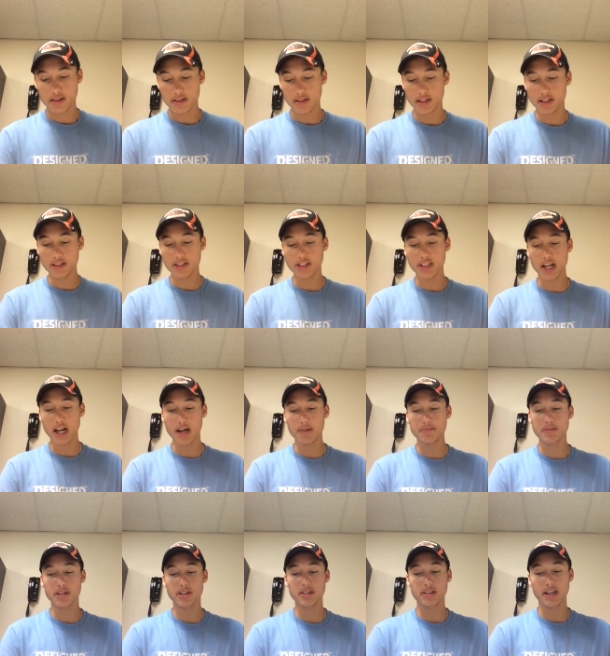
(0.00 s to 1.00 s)
This
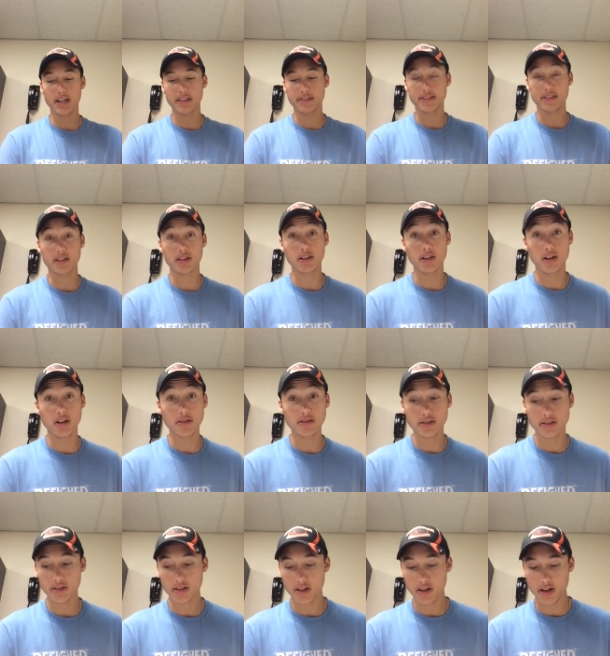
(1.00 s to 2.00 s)
chapter takes a
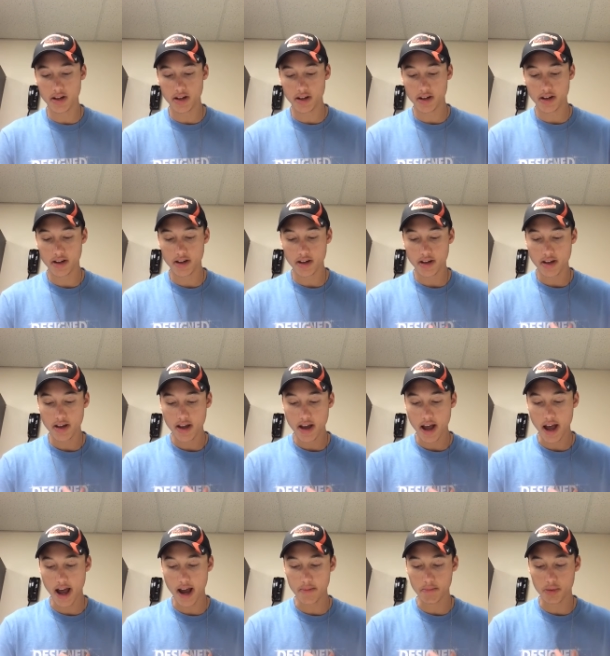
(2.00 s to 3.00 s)
close look
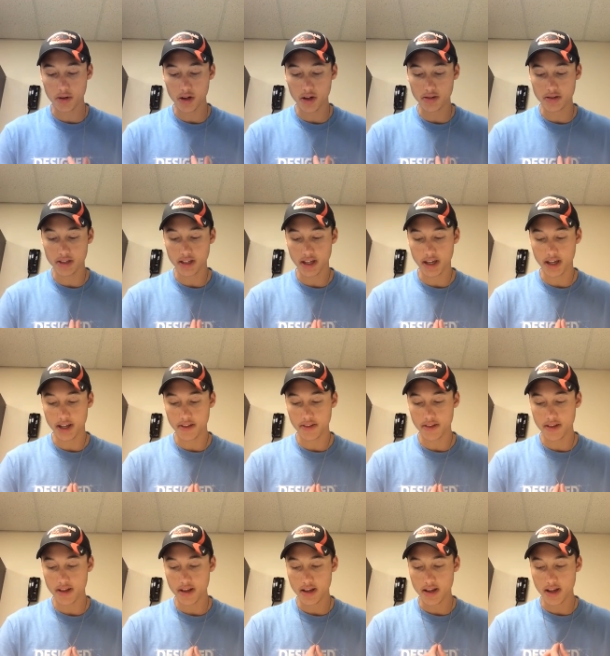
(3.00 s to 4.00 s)
at
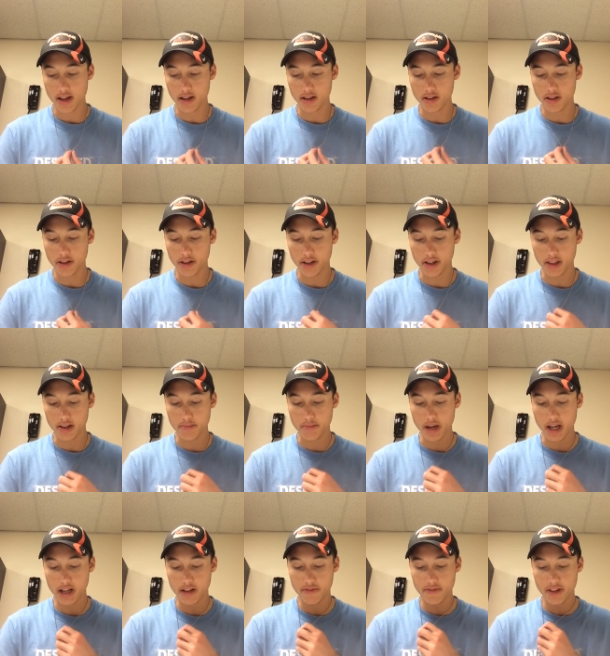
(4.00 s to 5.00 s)
protein, including the
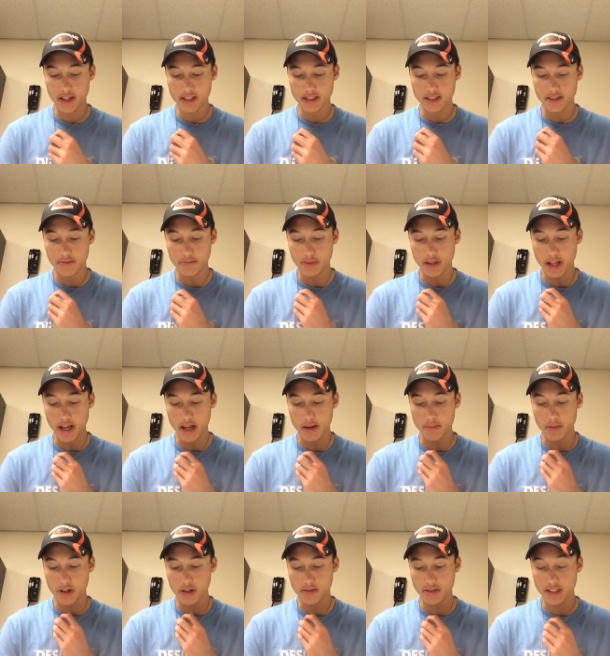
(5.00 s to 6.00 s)
benefits of
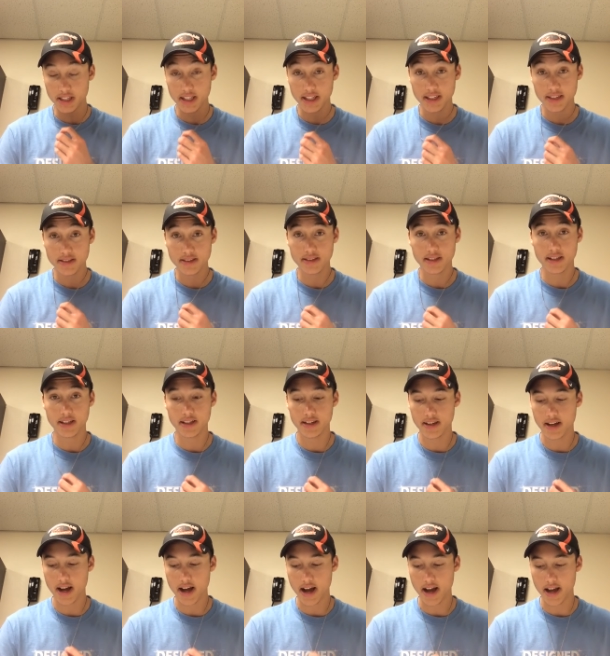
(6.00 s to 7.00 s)
plant proteins and a
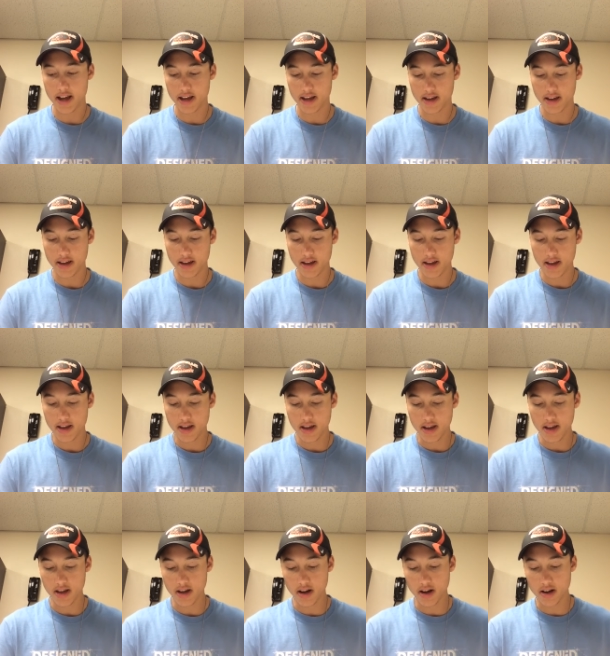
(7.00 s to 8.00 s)
diet.
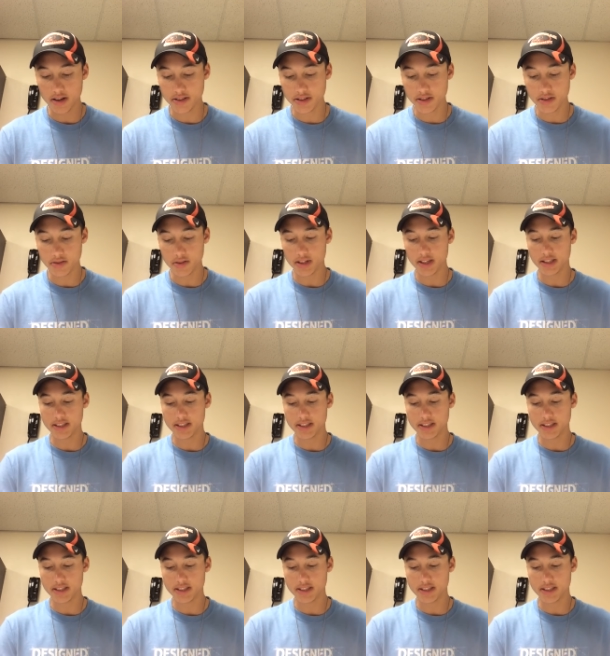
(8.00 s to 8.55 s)
It also will